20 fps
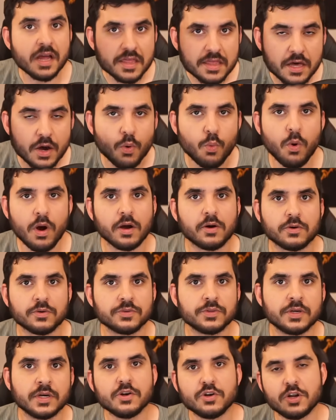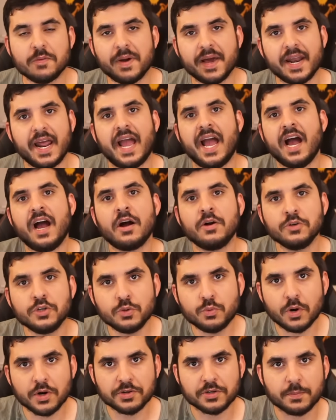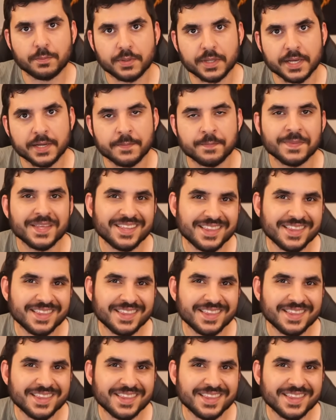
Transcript: the world. No matter how you want to play,